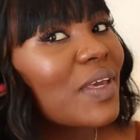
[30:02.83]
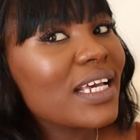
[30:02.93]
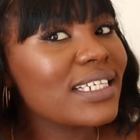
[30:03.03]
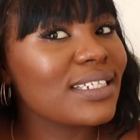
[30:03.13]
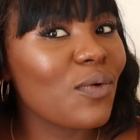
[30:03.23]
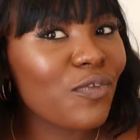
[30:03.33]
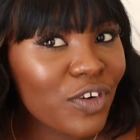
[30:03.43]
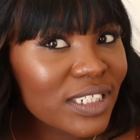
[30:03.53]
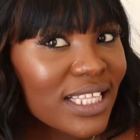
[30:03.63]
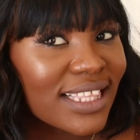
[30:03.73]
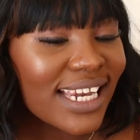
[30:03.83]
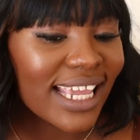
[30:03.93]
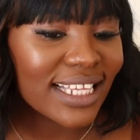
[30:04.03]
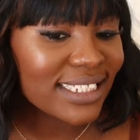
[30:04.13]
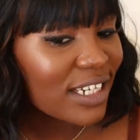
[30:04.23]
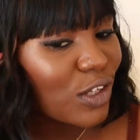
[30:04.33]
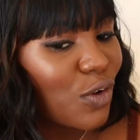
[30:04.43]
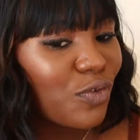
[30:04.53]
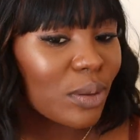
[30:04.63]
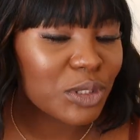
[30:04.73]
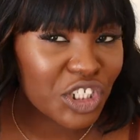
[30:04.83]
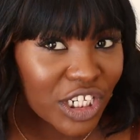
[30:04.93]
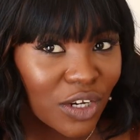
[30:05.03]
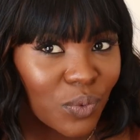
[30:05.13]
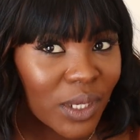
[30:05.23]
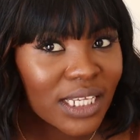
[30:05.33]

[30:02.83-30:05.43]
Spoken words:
because first thing that I can tell you from Shein